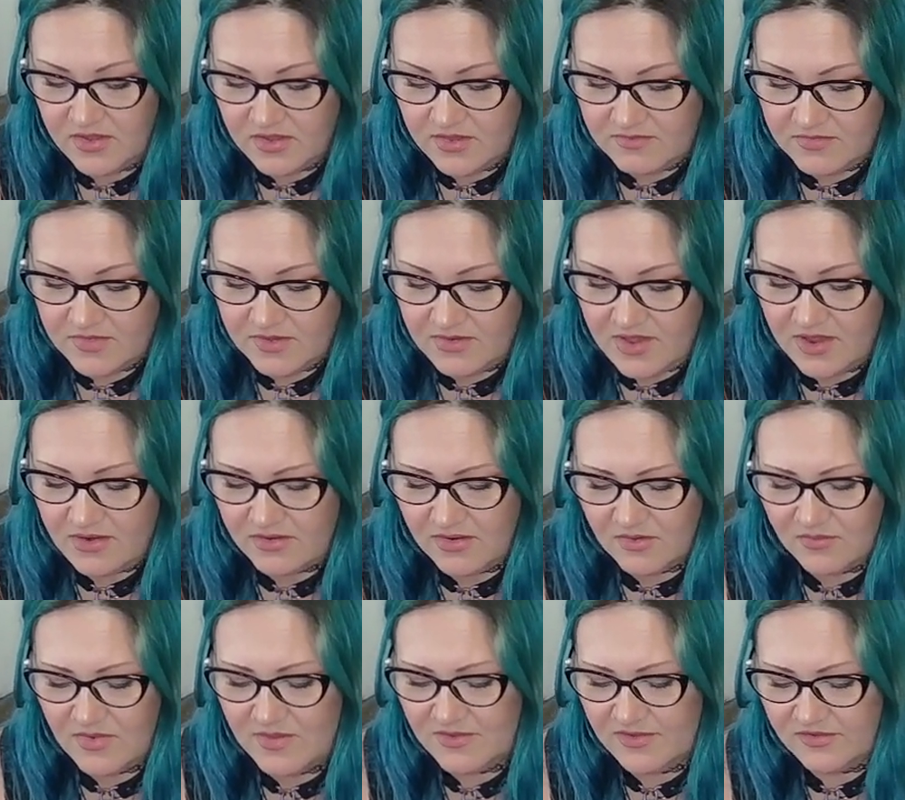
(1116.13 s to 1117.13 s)
I don't know.
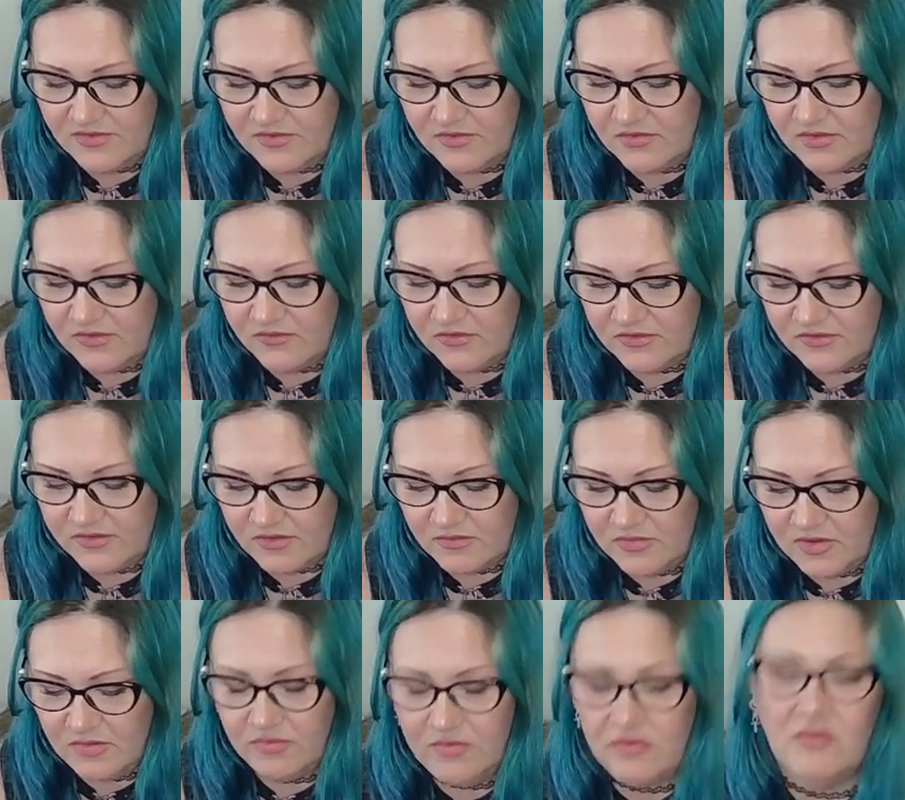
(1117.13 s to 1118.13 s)
Maybe it's soothing for some
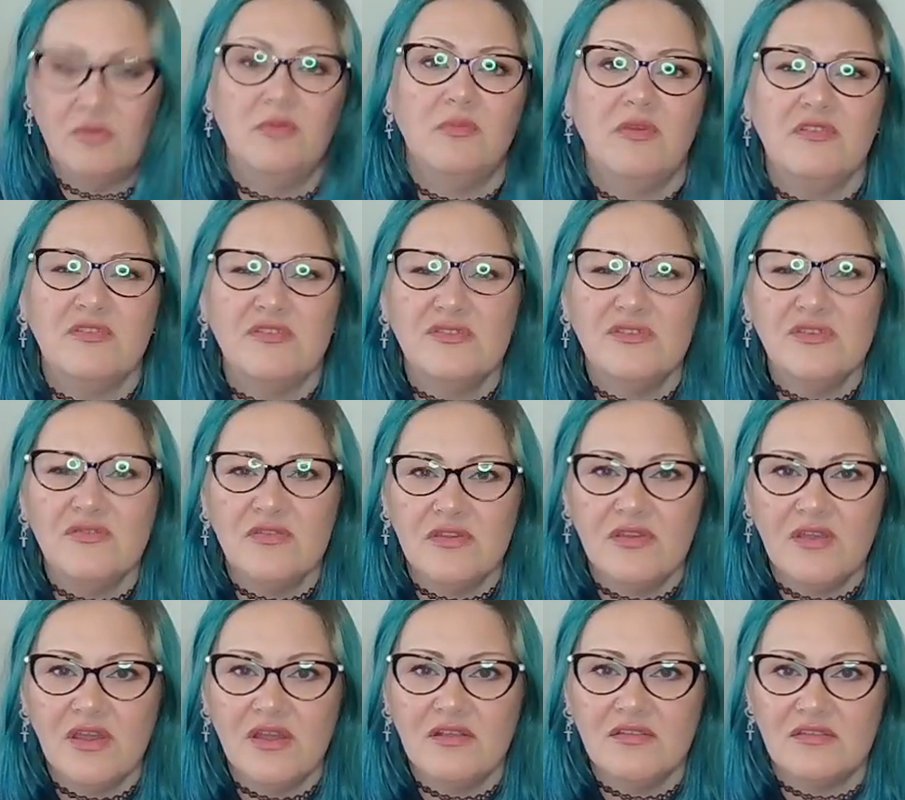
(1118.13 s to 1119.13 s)
people. Would it be soothing for you
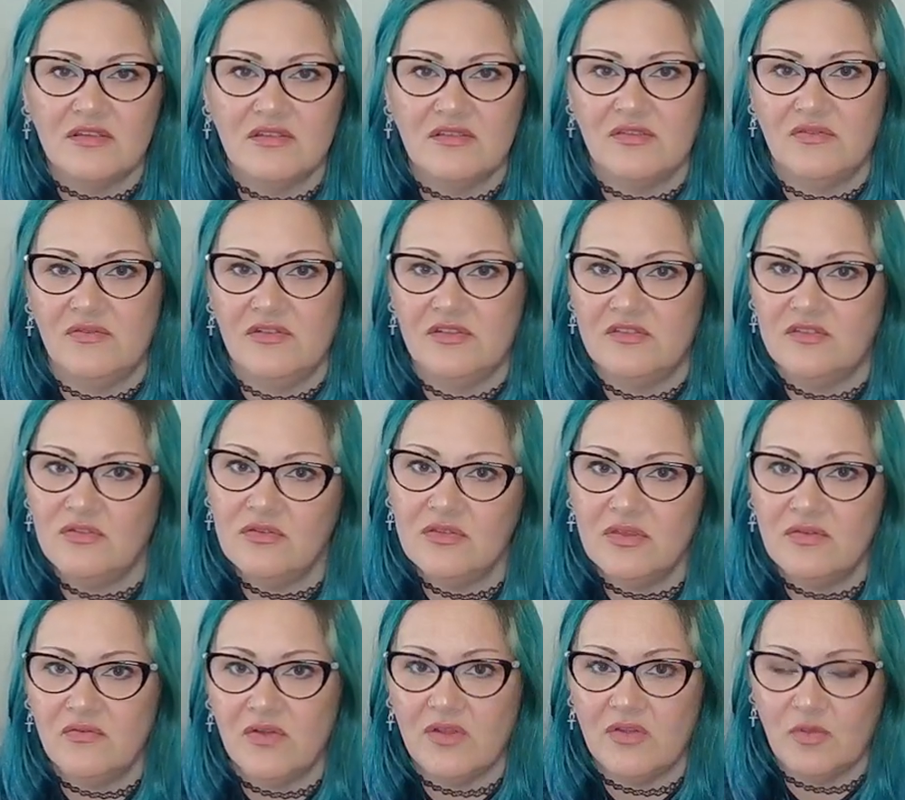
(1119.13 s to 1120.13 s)
guys? Because if it's soothing
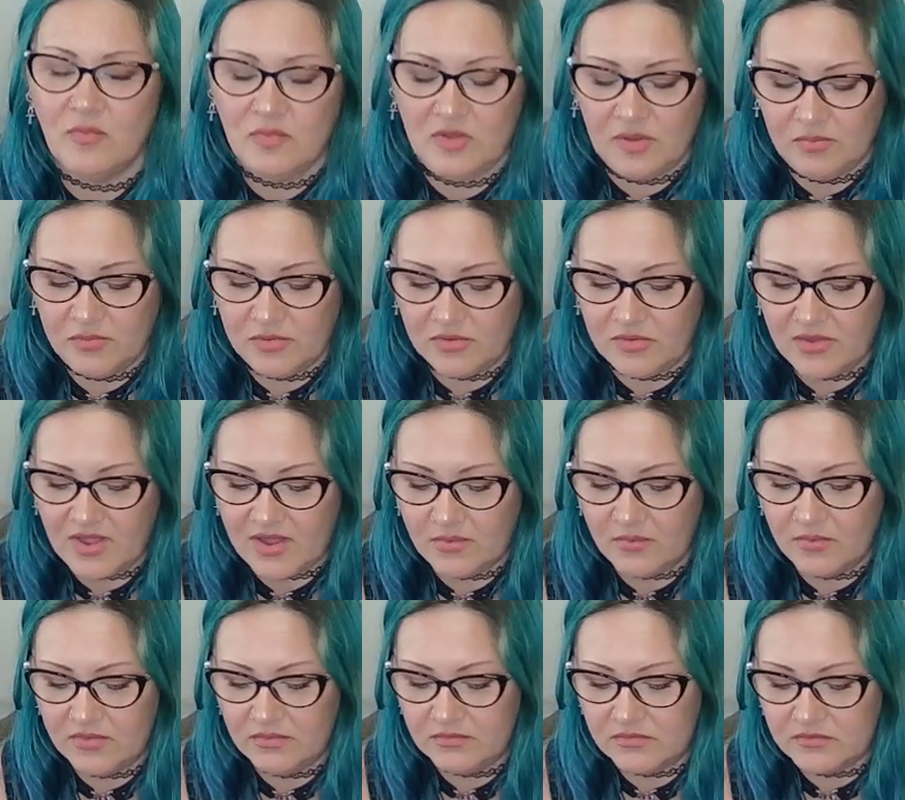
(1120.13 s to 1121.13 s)
for other people,
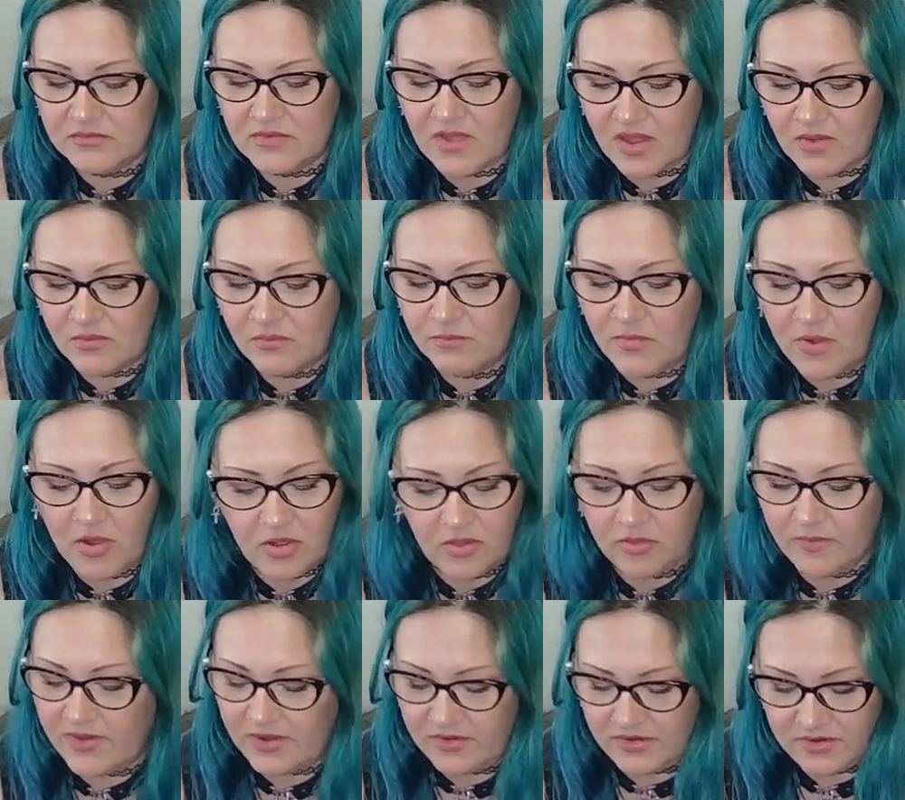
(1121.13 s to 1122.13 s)
I'm all
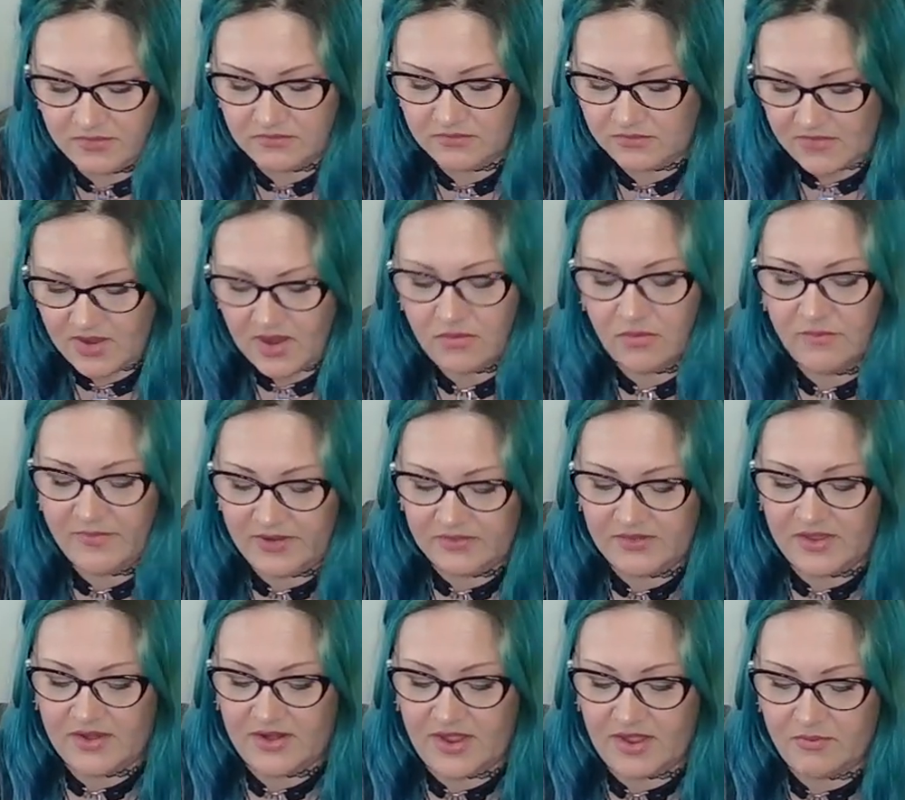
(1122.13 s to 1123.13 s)
about it. I will make
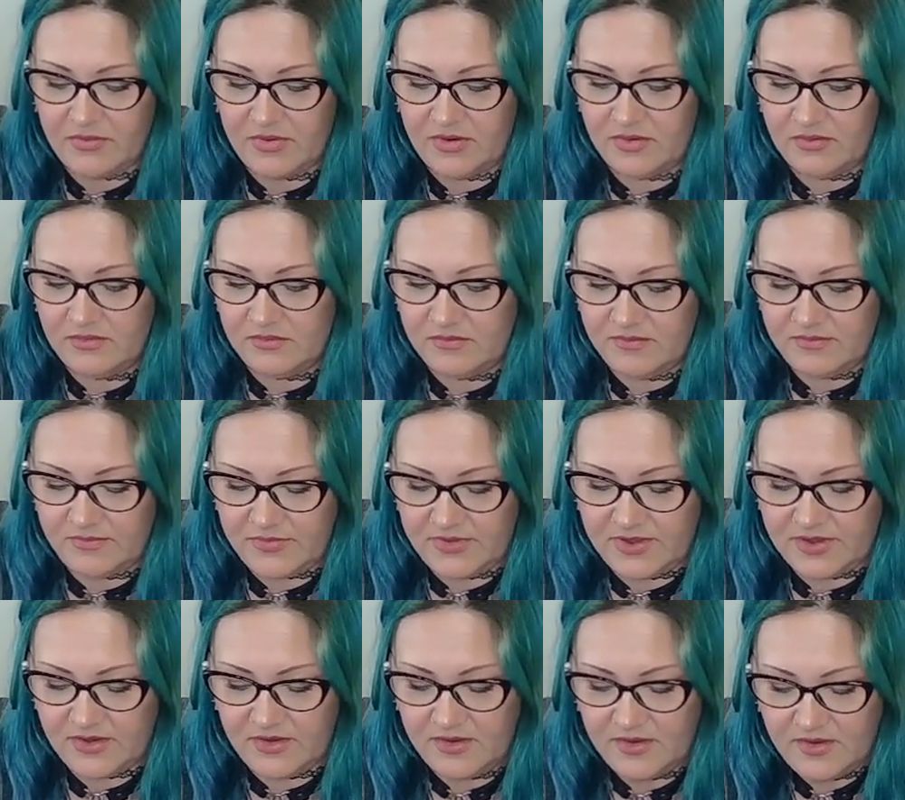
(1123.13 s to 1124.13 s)
that happen.
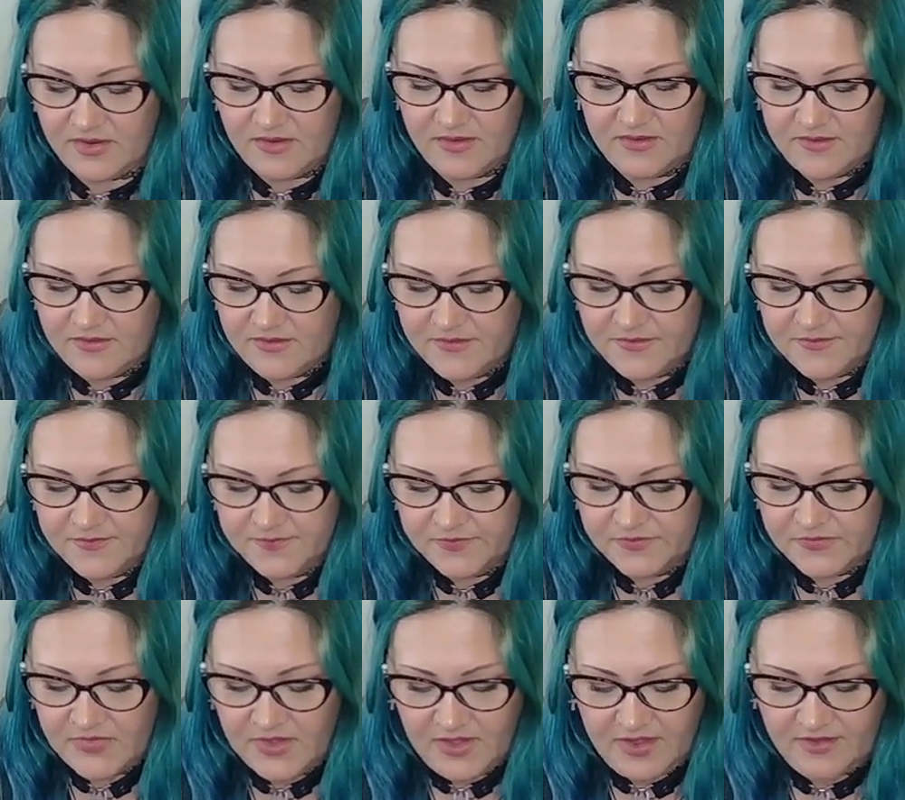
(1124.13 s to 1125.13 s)
But
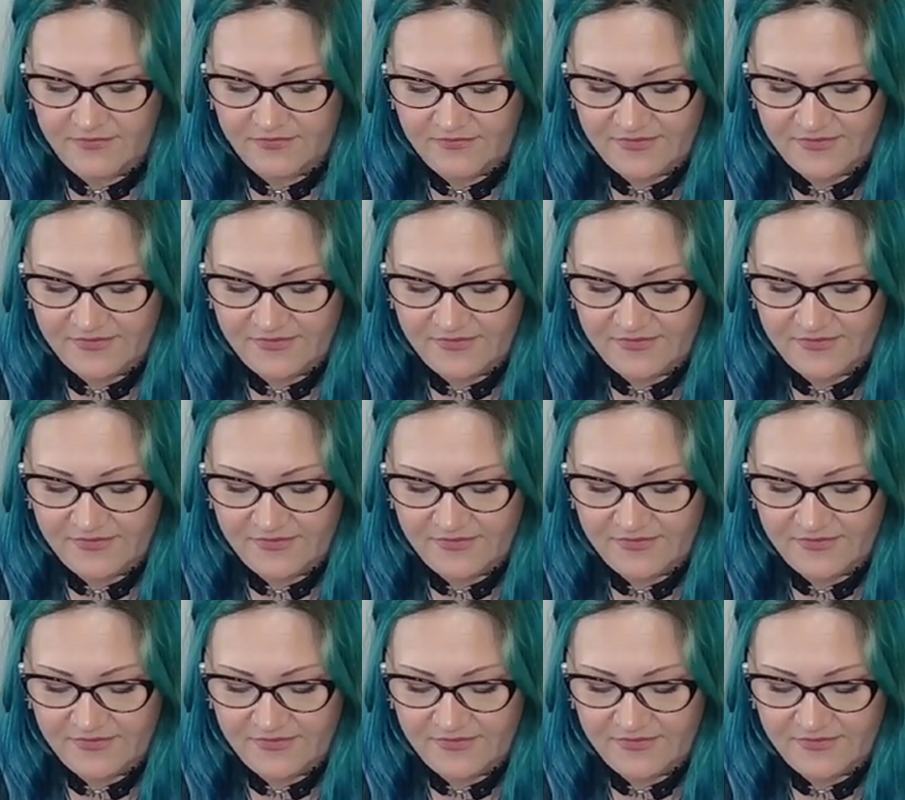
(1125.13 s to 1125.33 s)
if